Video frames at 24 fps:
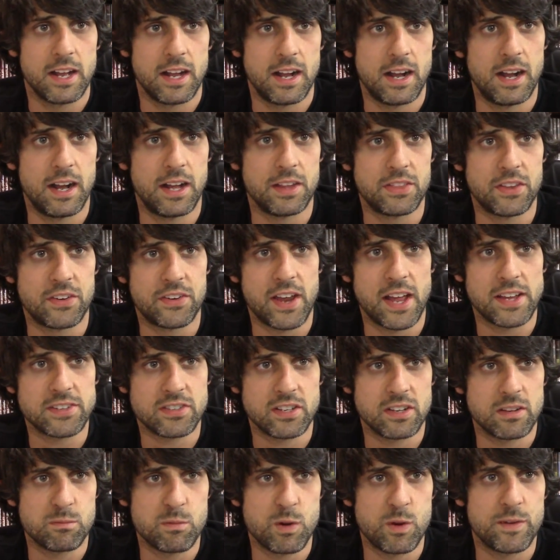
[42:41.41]
Uh, the
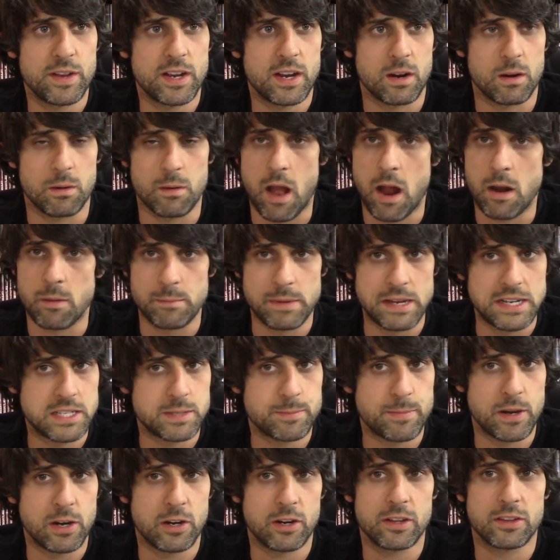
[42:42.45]
deaths in the movie are, are mean
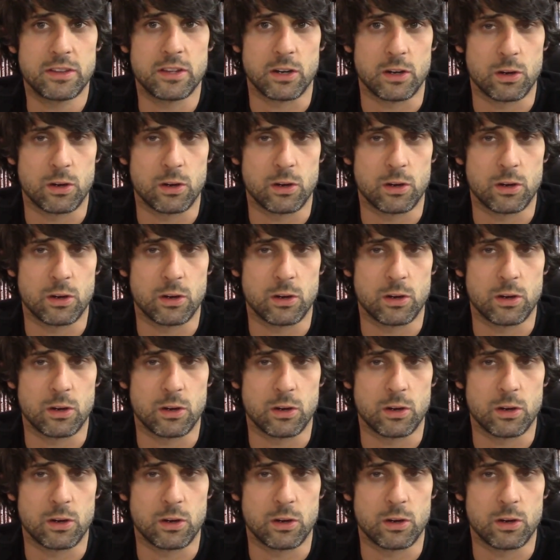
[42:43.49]
spirited,